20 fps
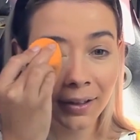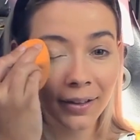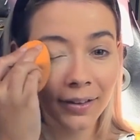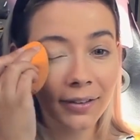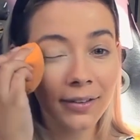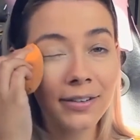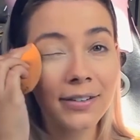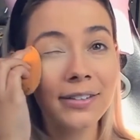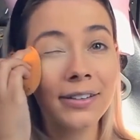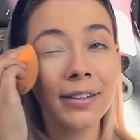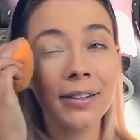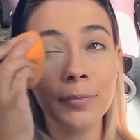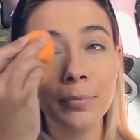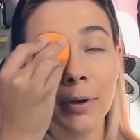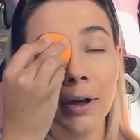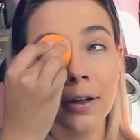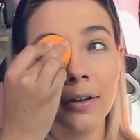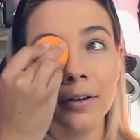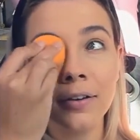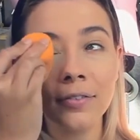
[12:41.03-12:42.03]
There's like
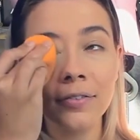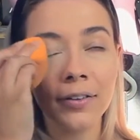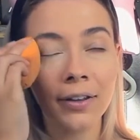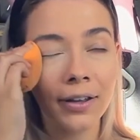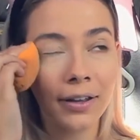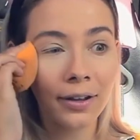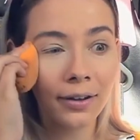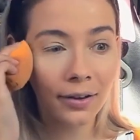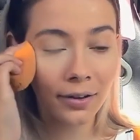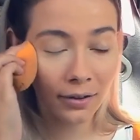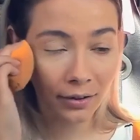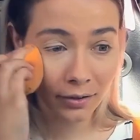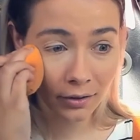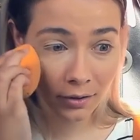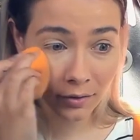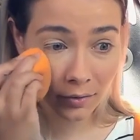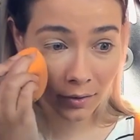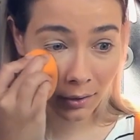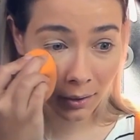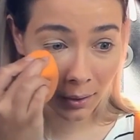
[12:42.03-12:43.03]
powder flying all
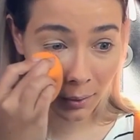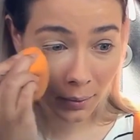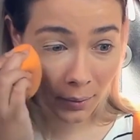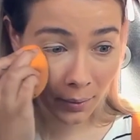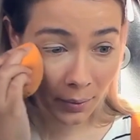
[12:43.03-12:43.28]
over.